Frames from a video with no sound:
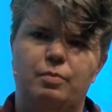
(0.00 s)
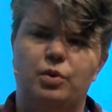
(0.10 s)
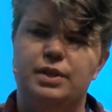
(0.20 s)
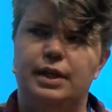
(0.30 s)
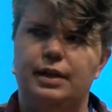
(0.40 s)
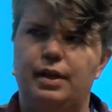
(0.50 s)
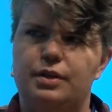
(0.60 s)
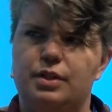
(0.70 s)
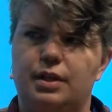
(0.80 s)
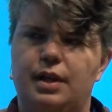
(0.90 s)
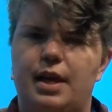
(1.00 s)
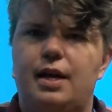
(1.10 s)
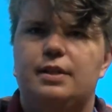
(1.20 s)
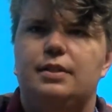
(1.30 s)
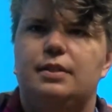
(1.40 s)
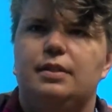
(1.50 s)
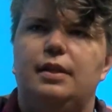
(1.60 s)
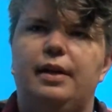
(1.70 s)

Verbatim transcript: wood technology class